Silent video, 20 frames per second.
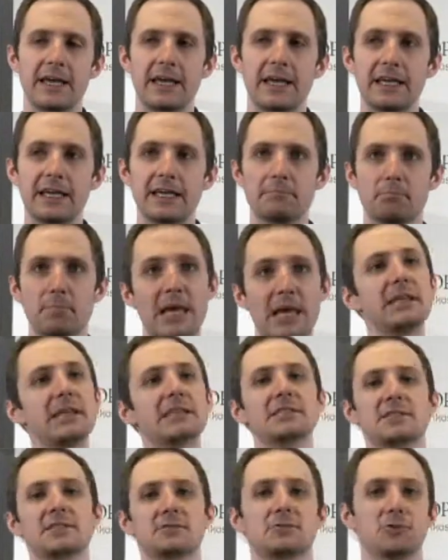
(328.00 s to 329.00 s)
it
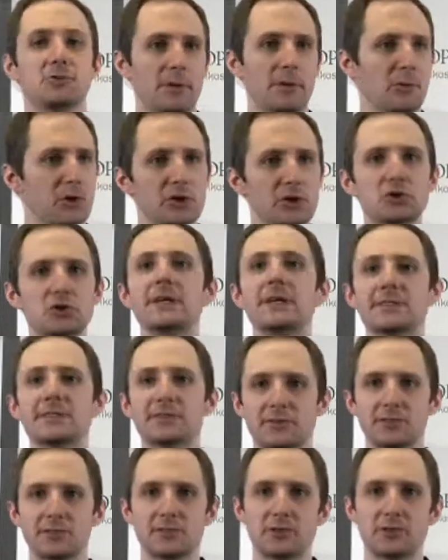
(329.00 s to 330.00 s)
pays to them or it
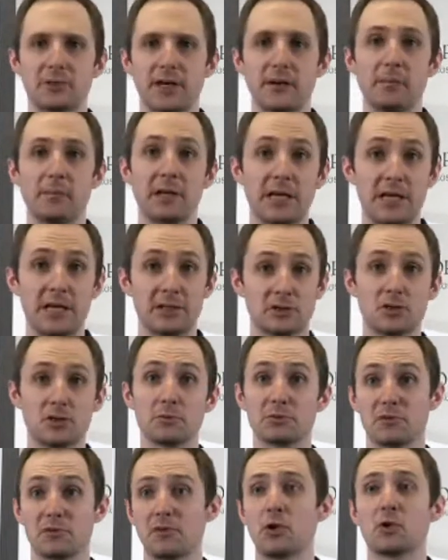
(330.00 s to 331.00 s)
transfers to them in
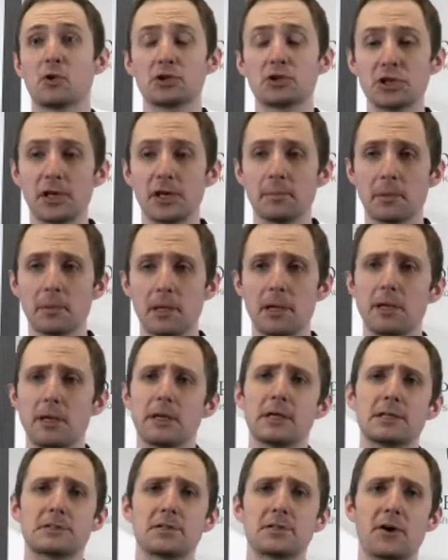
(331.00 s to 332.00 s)
terms of ownership.
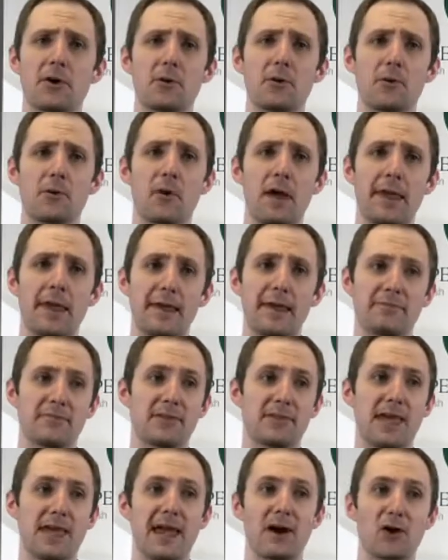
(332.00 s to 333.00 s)
So if
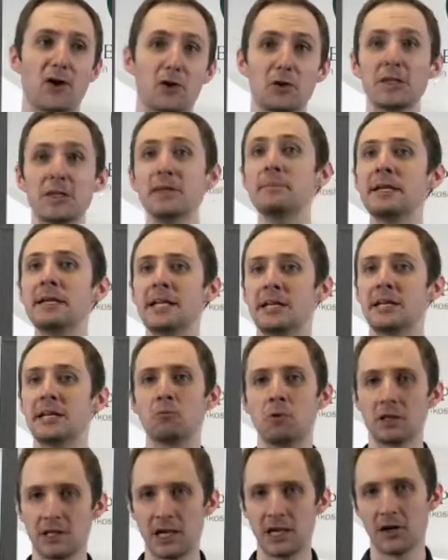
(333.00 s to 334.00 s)
they are limited in
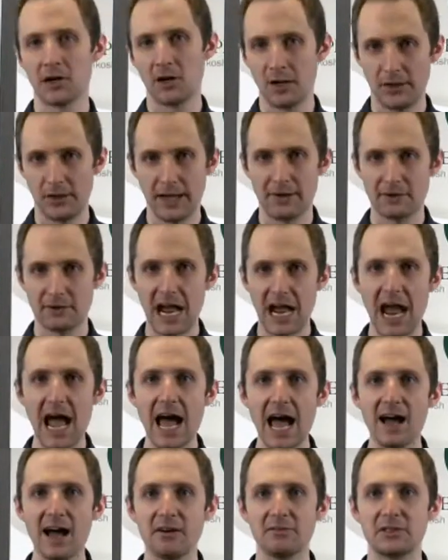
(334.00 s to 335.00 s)
what they are allowed to
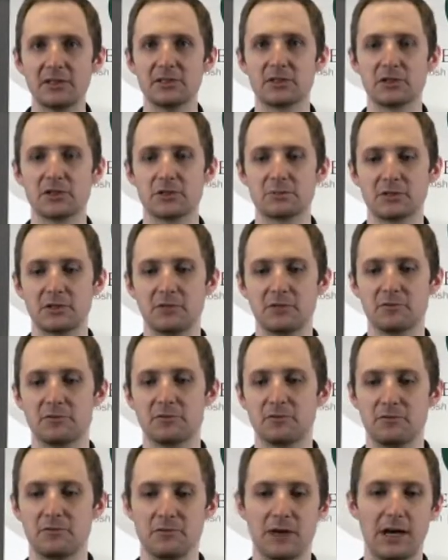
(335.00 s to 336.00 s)
have in terms of
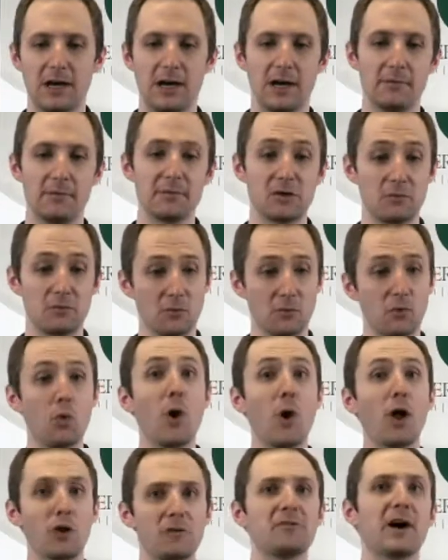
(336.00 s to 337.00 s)

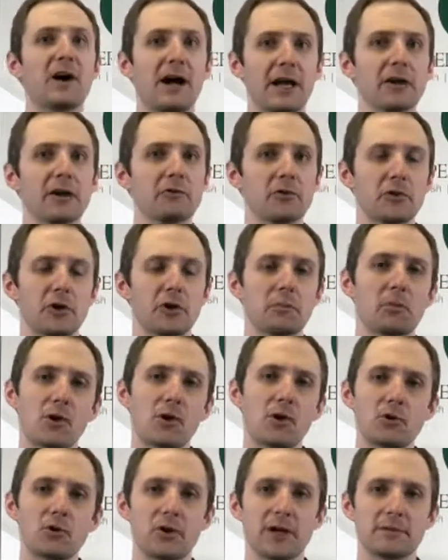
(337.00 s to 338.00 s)
qualifying for their
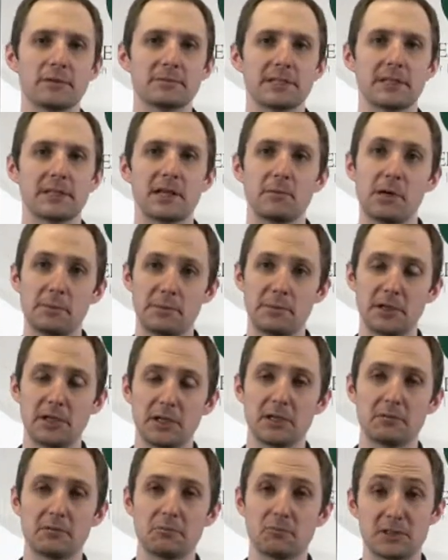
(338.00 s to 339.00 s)
programs that they might
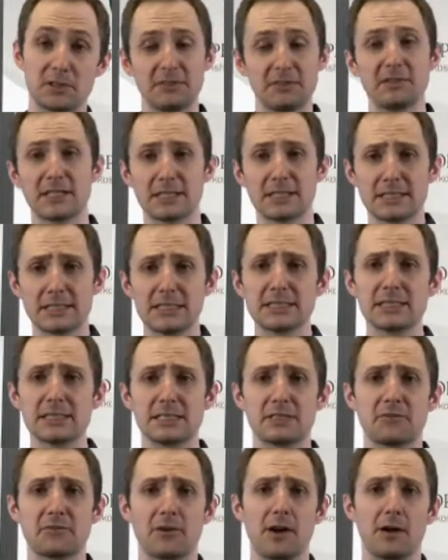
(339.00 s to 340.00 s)
be receiving
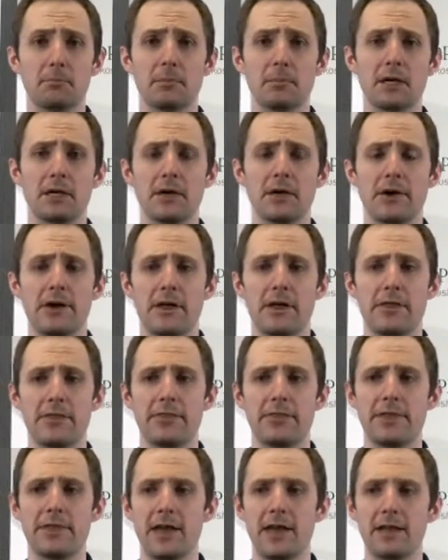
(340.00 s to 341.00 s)
assistance from,
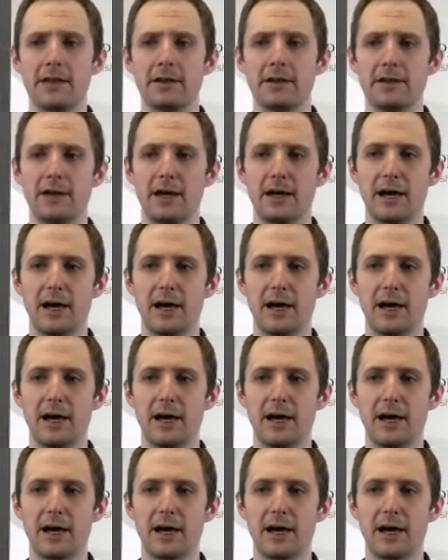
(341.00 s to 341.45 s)
then